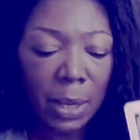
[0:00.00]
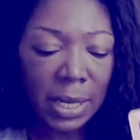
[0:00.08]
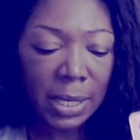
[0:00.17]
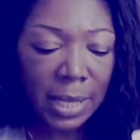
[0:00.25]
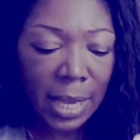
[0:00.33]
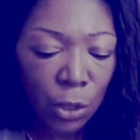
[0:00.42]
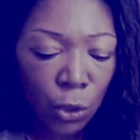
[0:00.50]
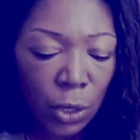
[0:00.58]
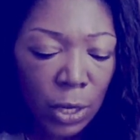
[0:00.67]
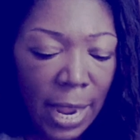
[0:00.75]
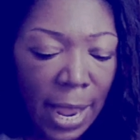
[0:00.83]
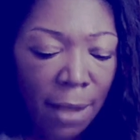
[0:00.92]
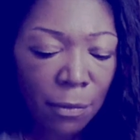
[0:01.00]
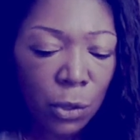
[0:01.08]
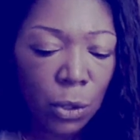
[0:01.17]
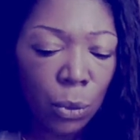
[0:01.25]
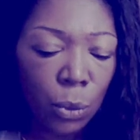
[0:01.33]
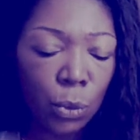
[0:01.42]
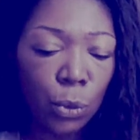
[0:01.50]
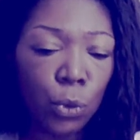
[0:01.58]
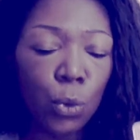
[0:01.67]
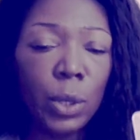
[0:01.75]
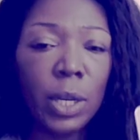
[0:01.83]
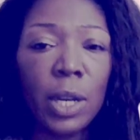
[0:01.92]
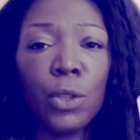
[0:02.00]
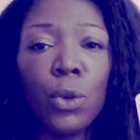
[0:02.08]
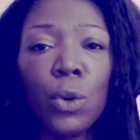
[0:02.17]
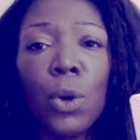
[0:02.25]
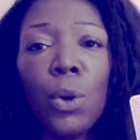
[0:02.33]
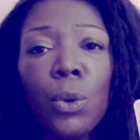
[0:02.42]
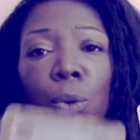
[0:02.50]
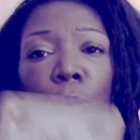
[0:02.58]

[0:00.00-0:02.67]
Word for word: But it's like you're going to have to do it on your own.